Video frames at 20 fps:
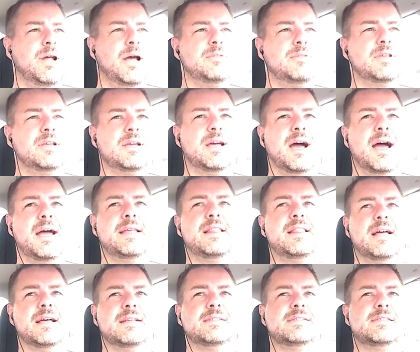put out the
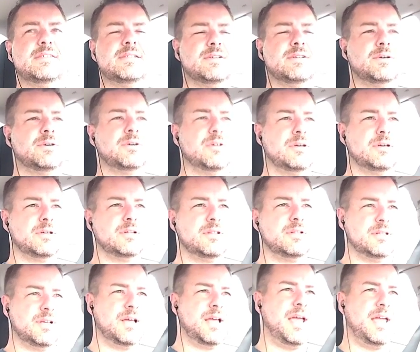guidelines in the
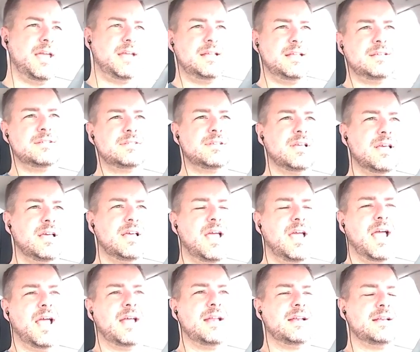80s,
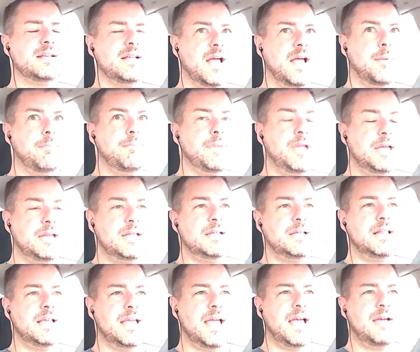and
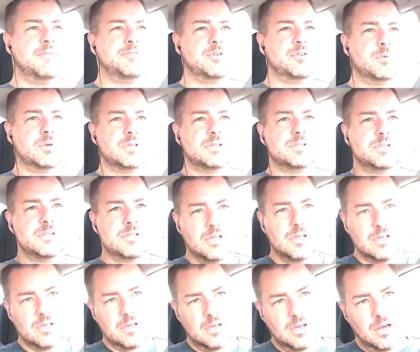immediately afterwards,
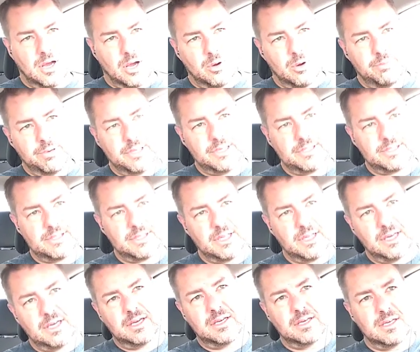
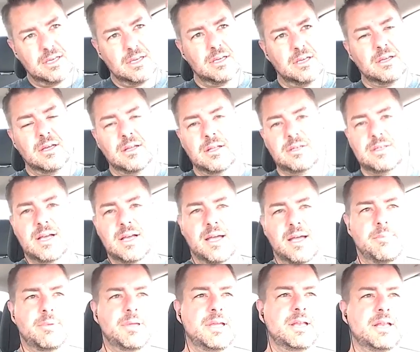obesity,
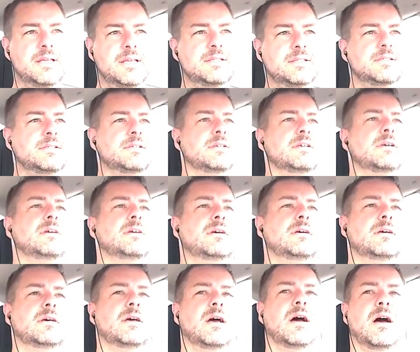diabetes,
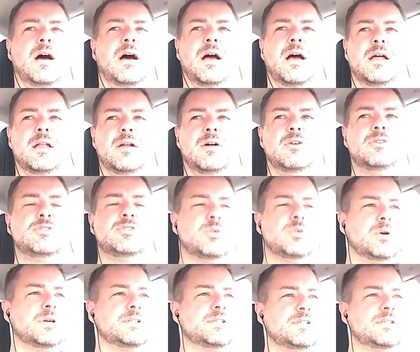and all
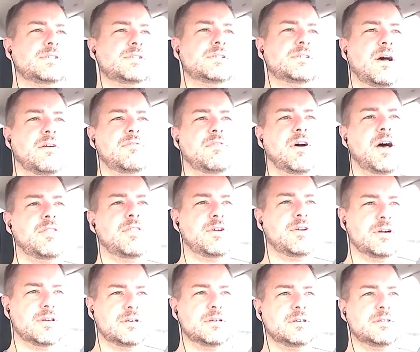sorts of
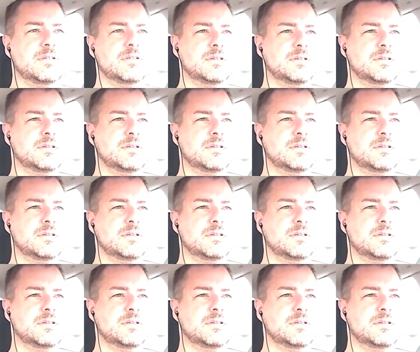other